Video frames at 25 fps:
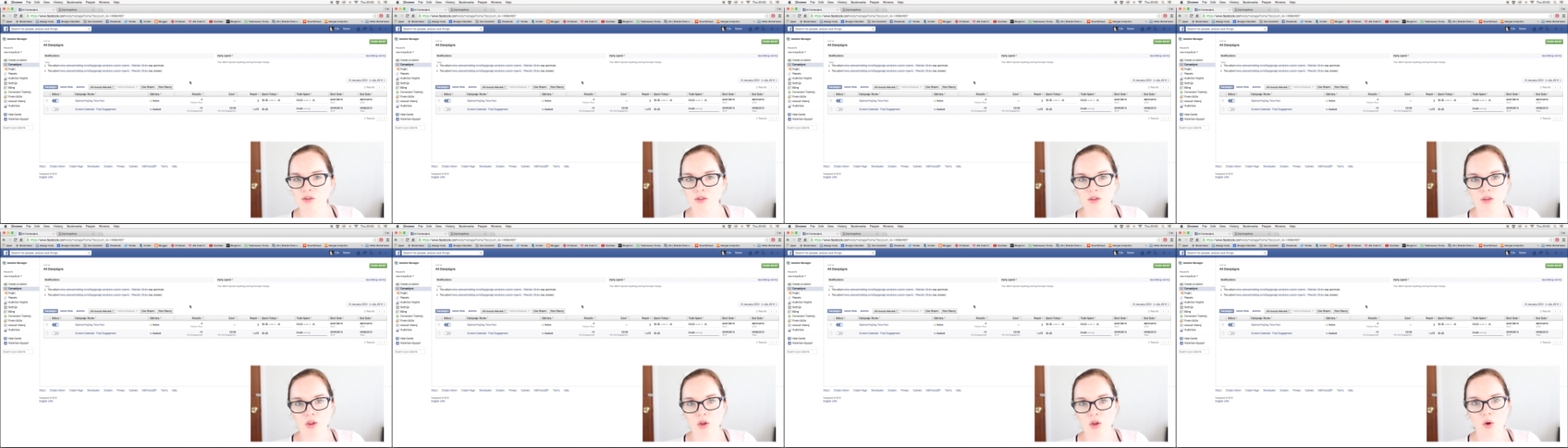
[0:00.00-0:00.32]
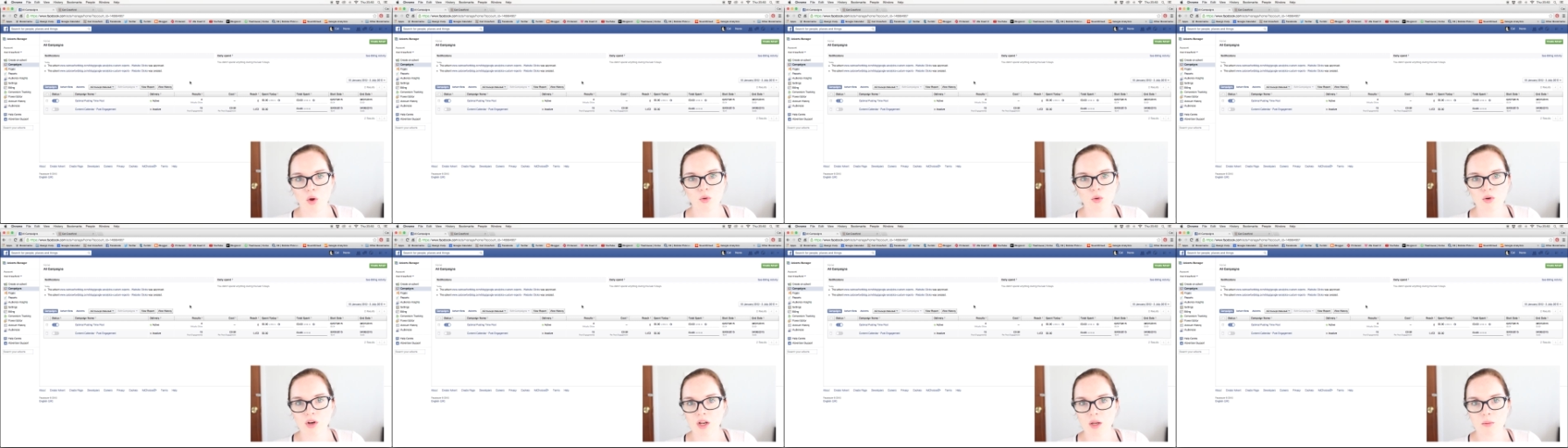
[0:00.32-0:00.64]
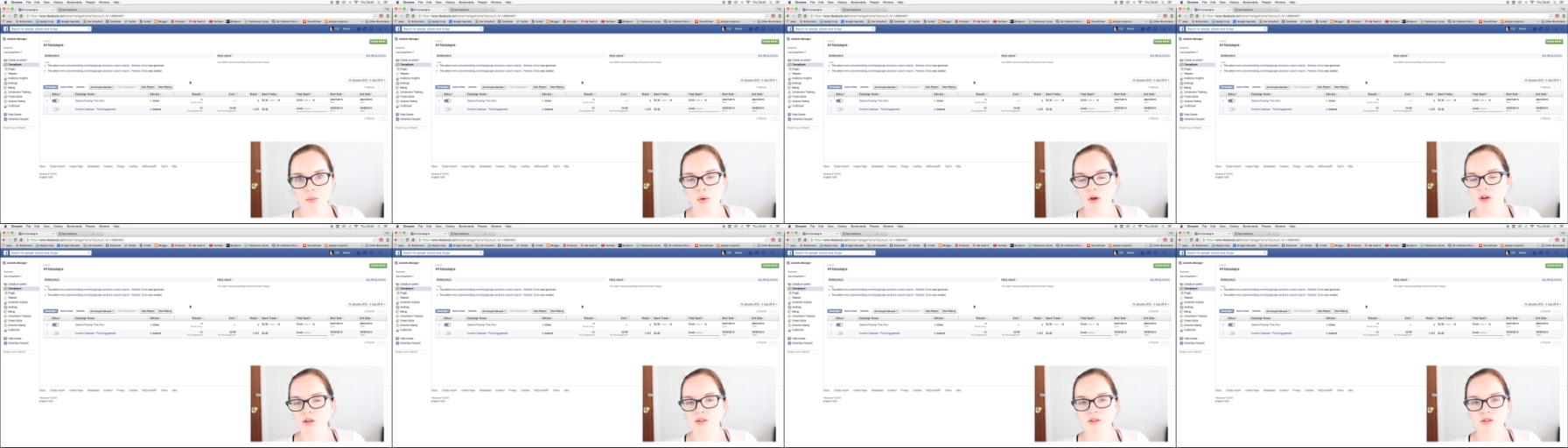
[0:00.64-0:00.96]
the only
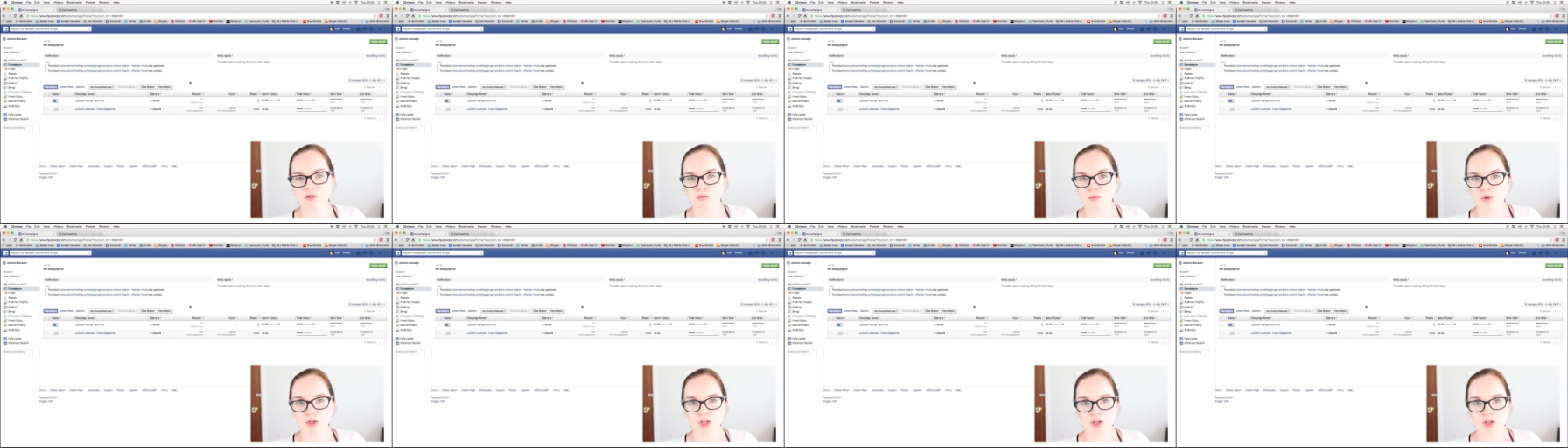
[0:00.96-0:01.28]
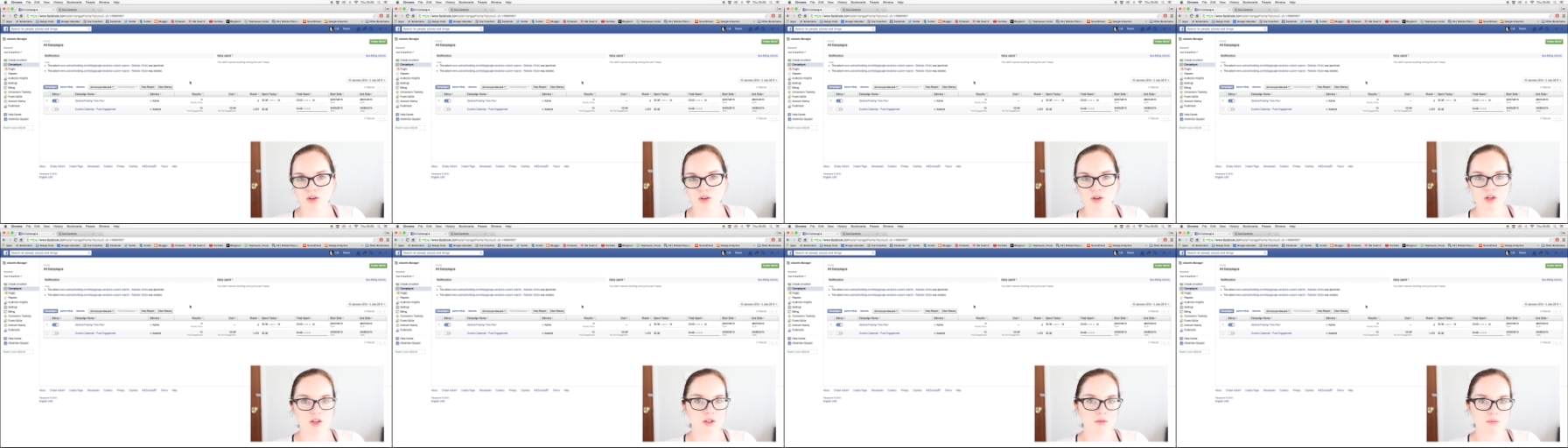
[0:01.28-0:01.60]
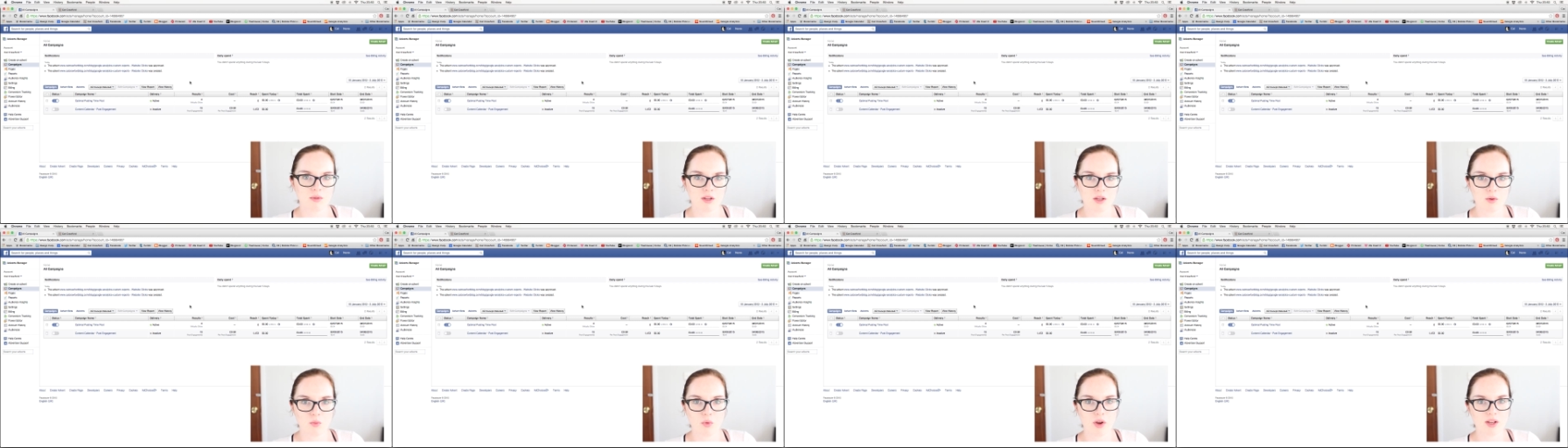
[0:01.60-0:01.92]
person's money you're going to
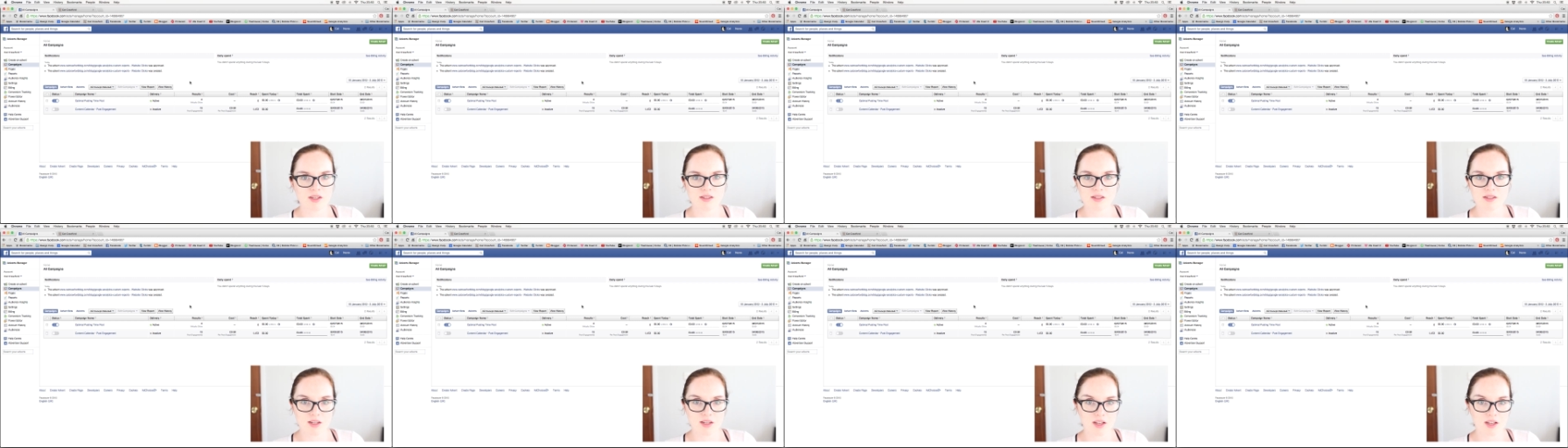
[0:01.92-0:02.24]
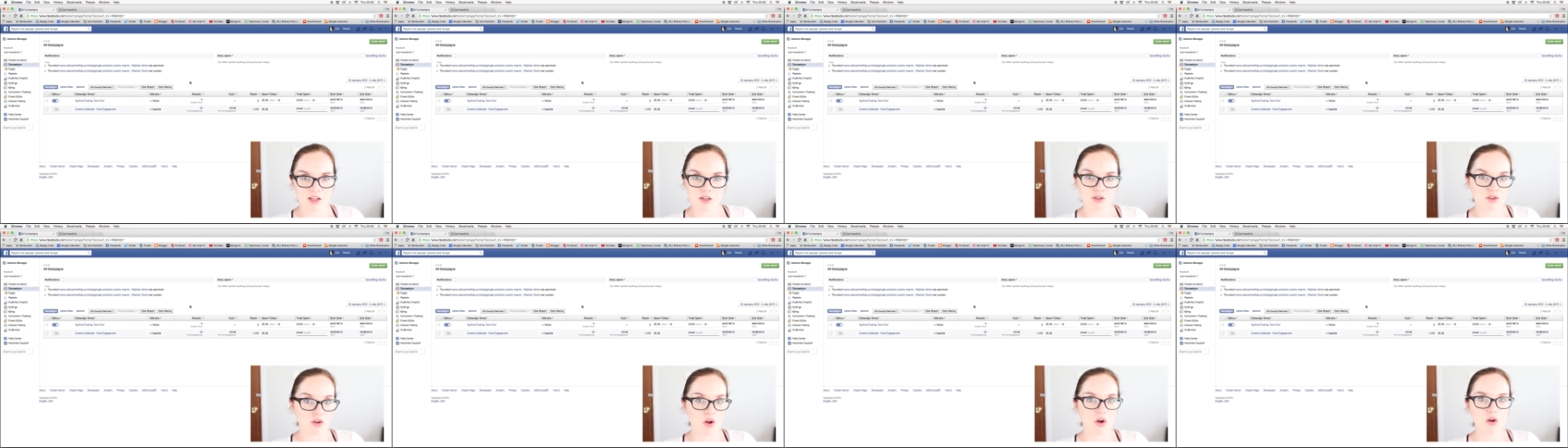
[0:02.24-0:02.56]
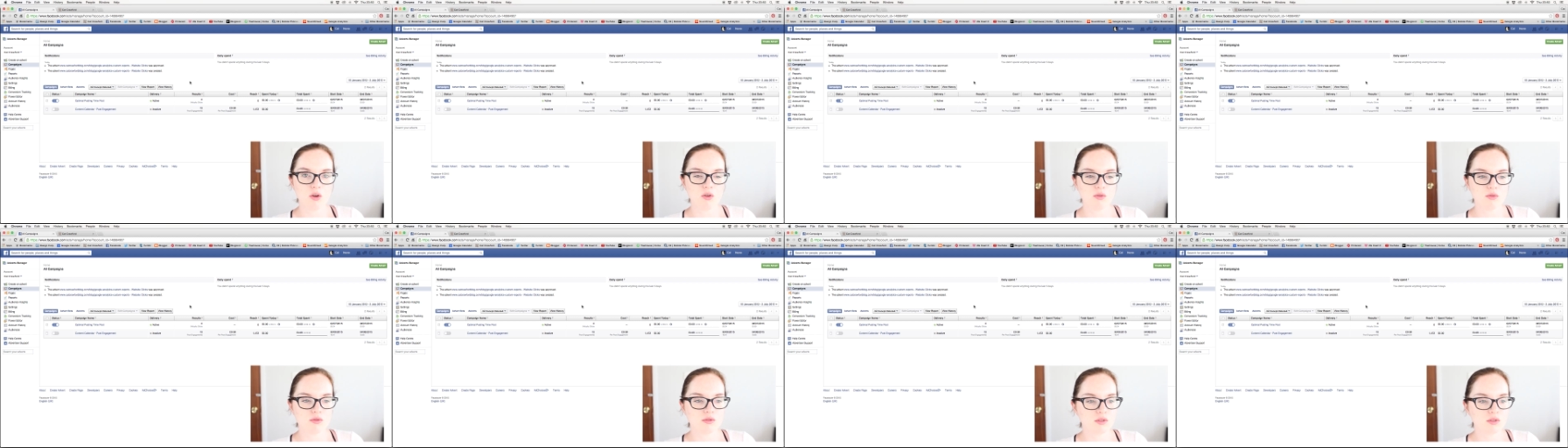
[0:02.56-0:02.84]
be wasting is your own.